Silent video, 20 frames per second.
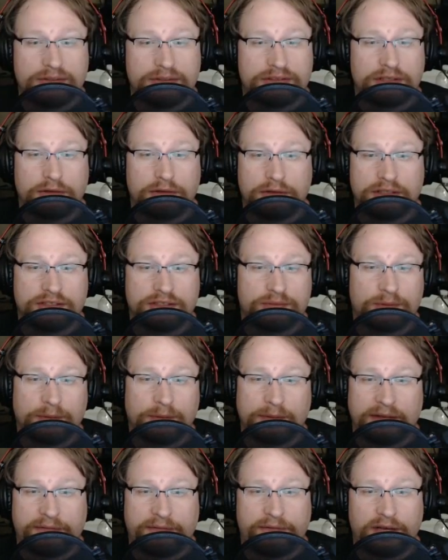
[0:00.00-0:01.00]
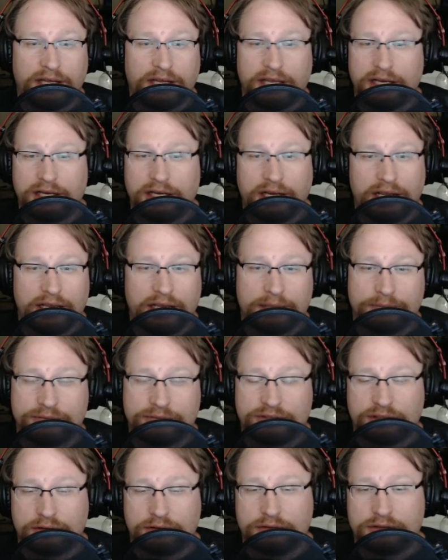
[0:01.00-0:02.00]
the problem is no one can spell my fucking
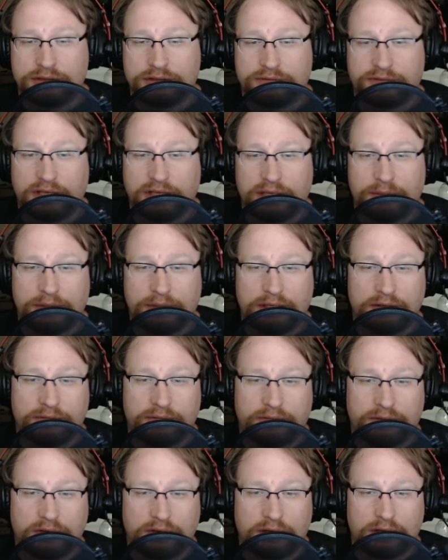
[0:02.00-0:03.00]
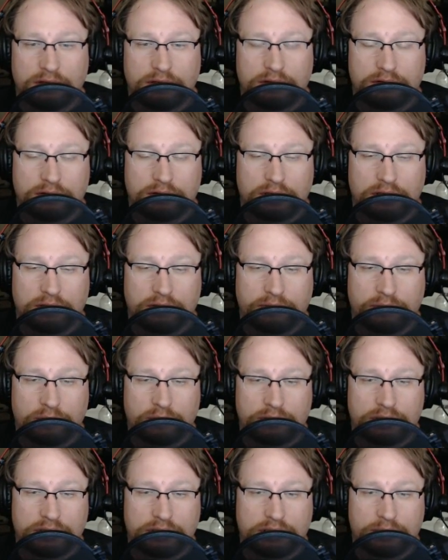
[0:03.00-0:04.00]
name, so just find me on
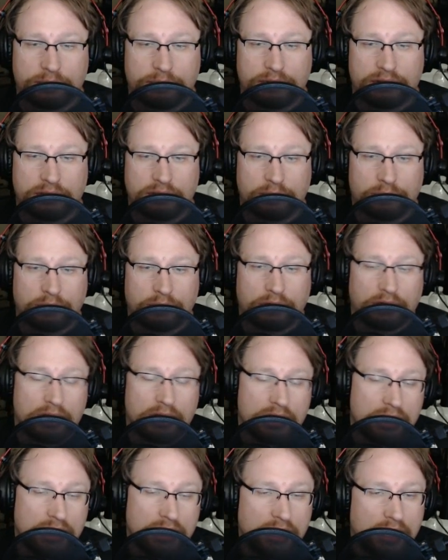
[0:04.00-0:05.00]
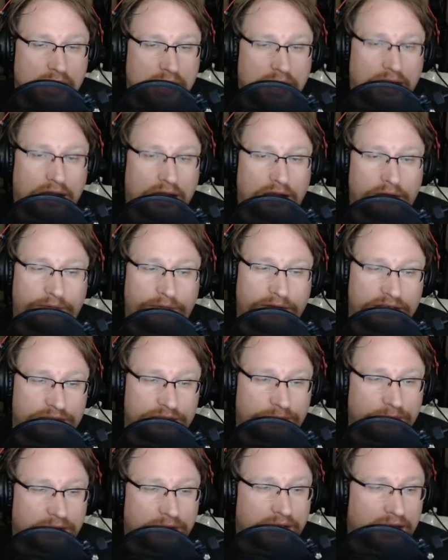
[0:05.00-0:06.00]
4TW Network. On
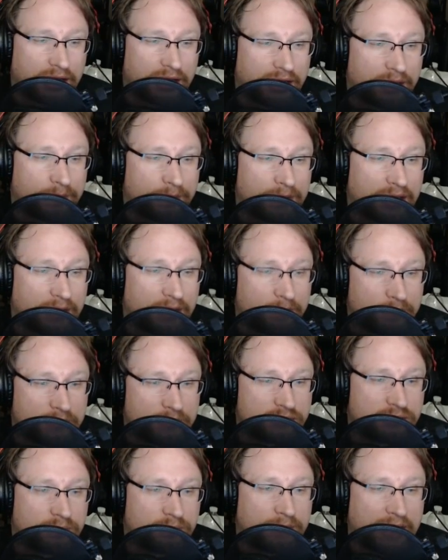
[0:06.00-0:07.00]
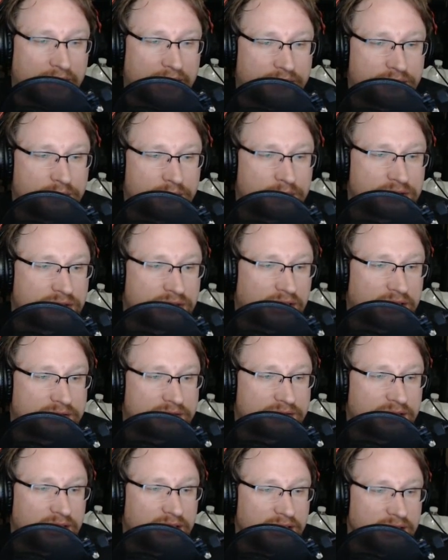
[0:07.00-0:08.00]
Facebook, I am Matthew
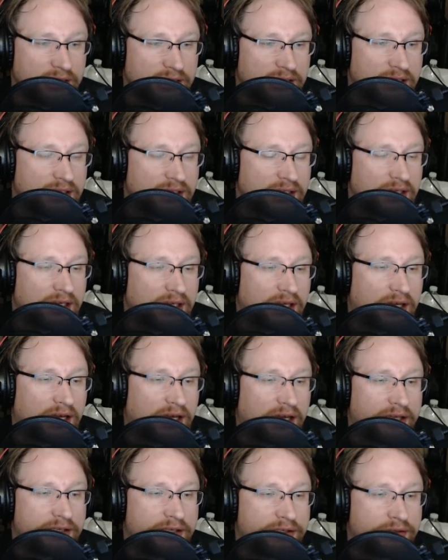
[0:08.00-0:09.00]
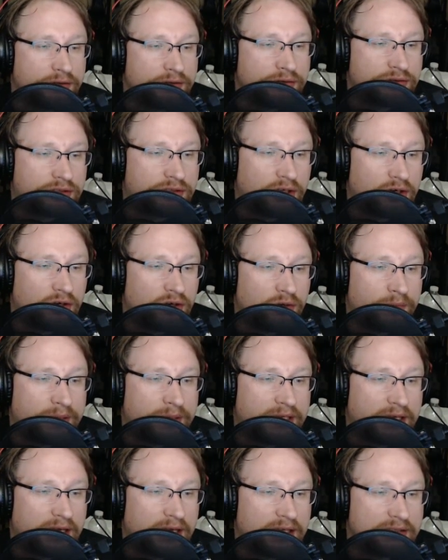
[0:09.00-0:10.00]
Maciejewski. I used
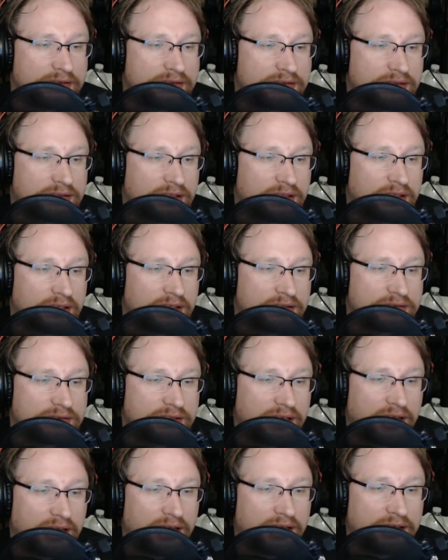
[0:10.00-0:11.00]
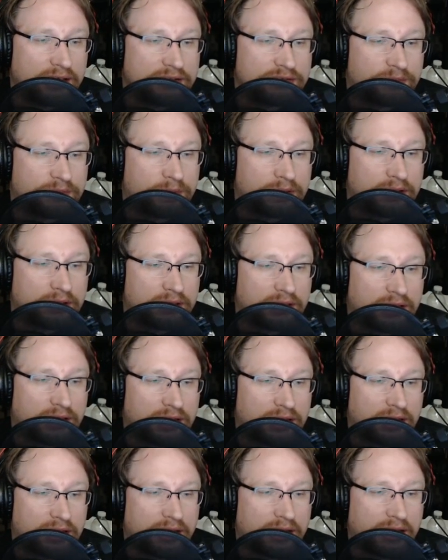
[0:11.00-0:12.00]
OBS Skags,
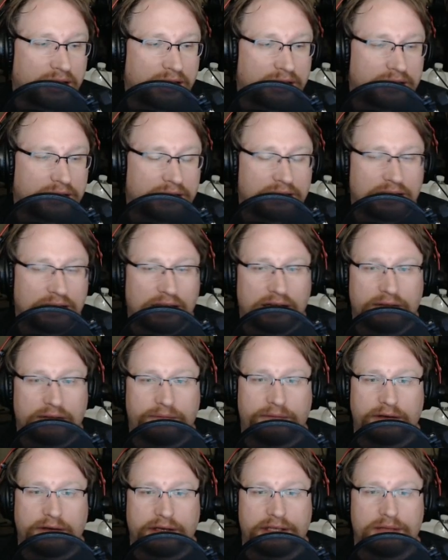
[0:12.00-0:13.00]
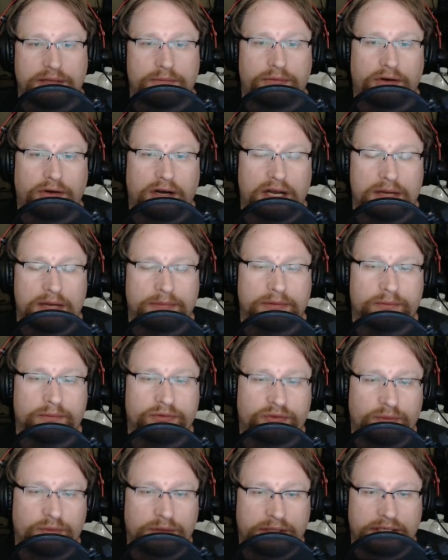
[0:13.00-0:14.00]
but I had a lot of fucking
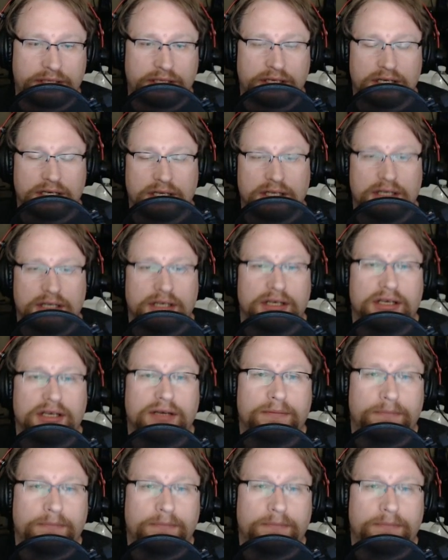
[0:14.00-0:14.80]
problems with it.